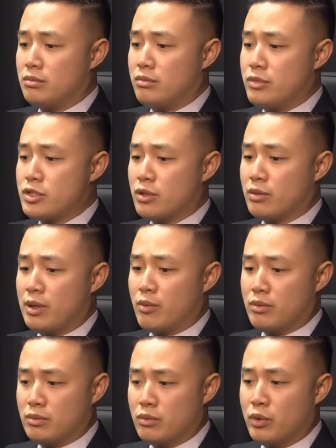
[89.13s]
So I
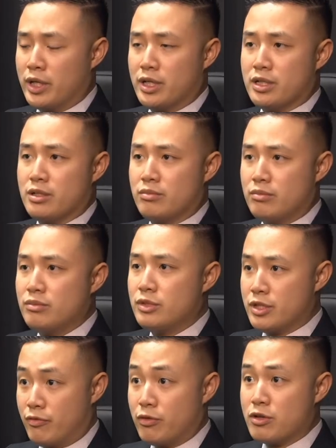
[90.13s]
wanted
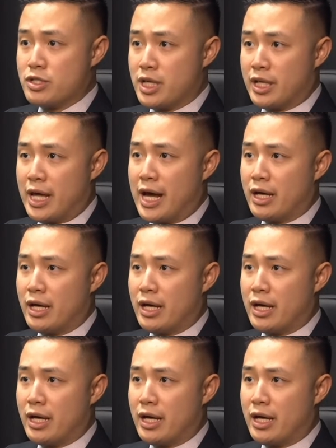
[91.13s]
to first say that.